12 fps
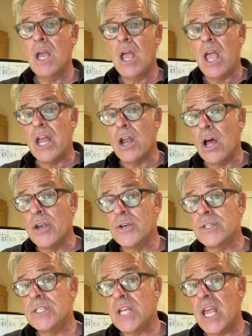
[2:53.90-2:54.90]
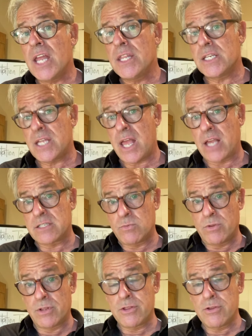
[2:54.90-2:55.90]
and understand the text
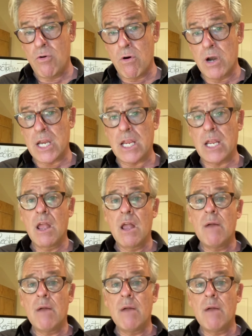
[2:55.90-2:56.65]
with authority,